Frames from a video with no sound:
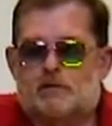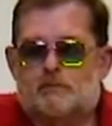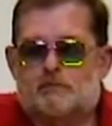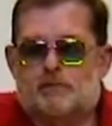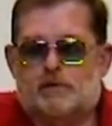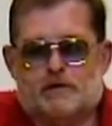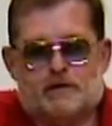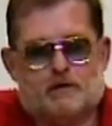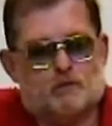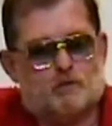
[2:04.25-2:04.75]

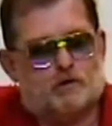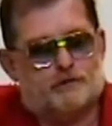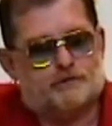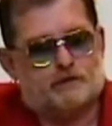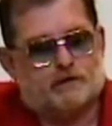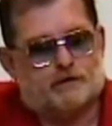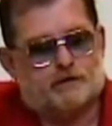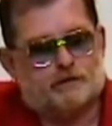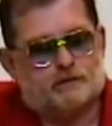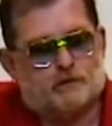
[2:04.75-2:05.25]
But it wasn't
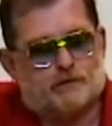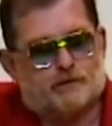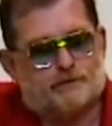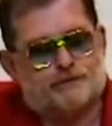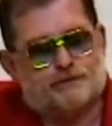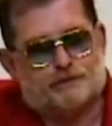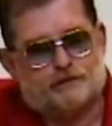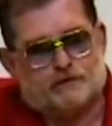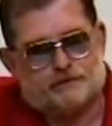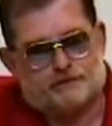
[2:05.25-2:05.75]
until
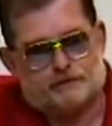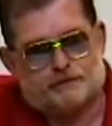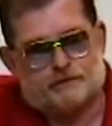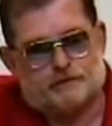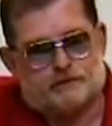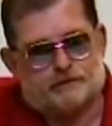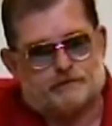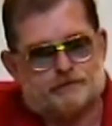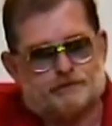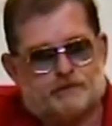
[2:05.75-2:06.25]
the 5th of
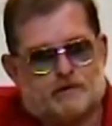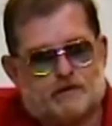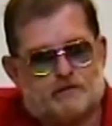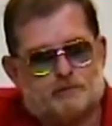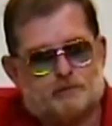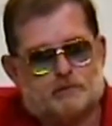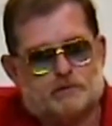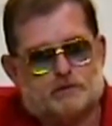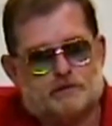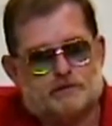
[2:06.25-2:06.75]
these 5
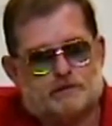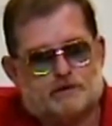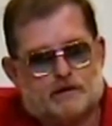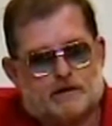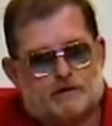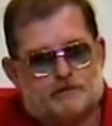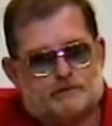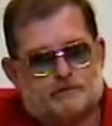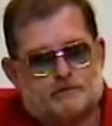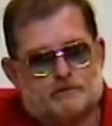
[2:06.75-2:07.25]

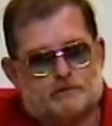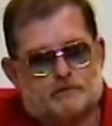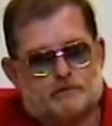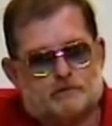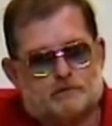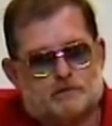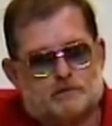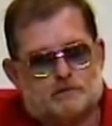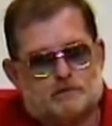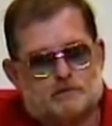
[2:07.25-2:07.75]
broadcasts when
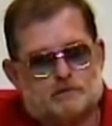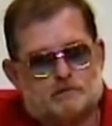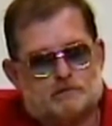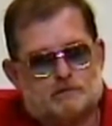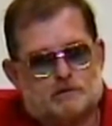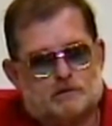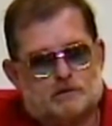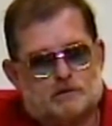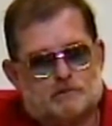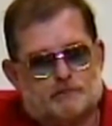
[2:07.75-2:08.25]

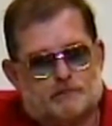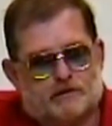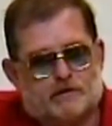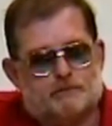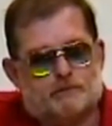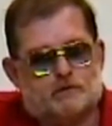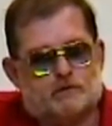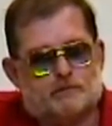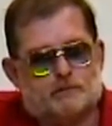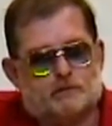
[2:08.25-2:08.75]

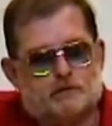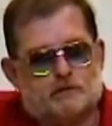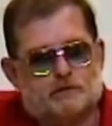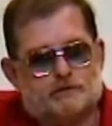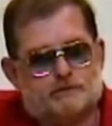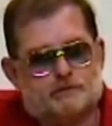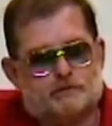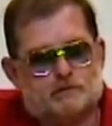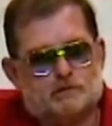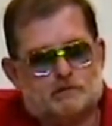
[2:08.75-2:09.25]
Beamer
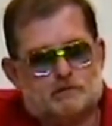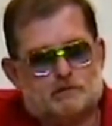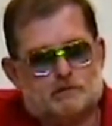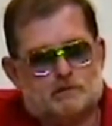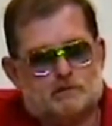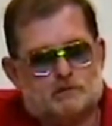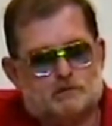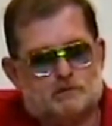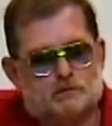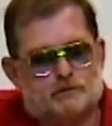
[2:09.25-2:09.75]
emerged,
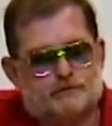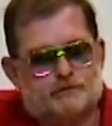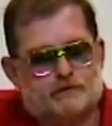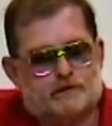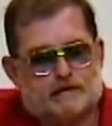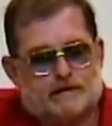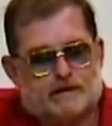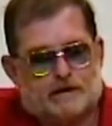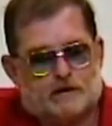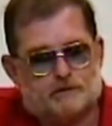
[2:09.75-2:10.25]
who was
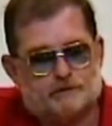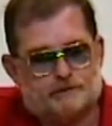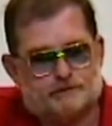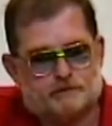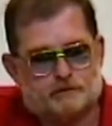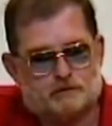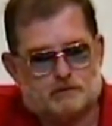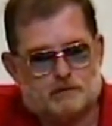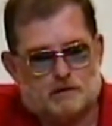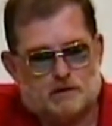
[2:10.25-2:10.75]
an
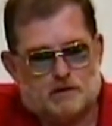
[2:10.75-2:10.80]
announcer